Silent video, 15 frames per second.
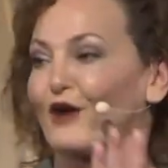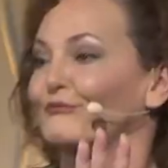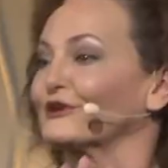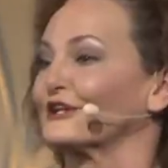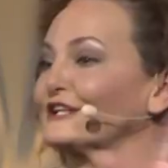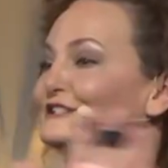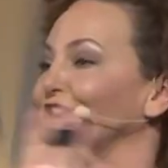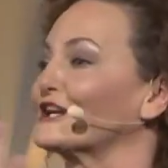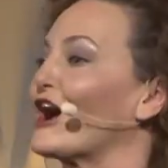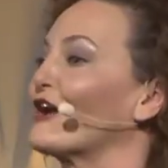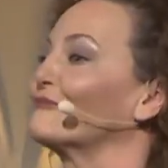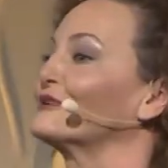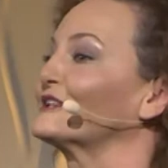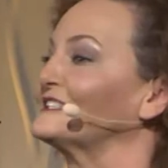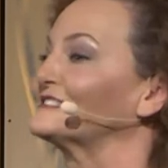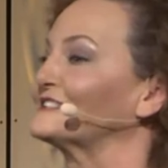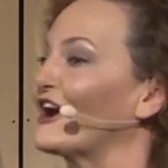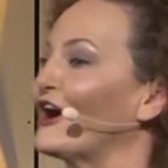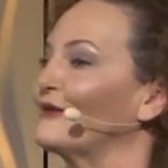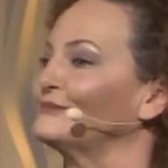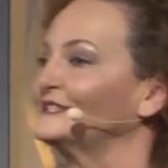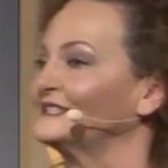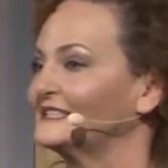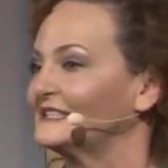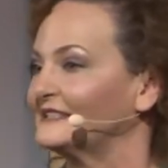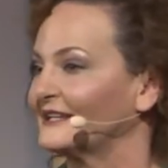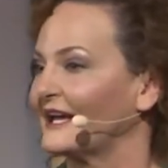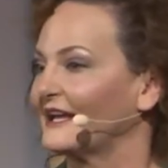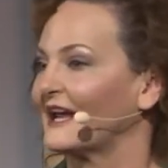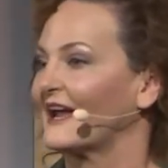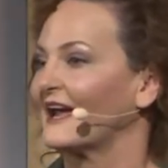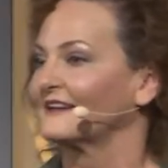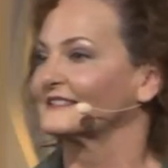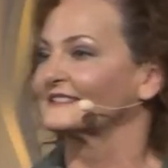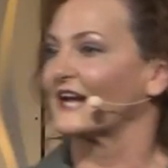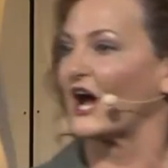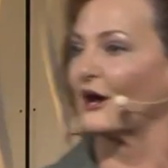please stop, please stop. And I had to stop.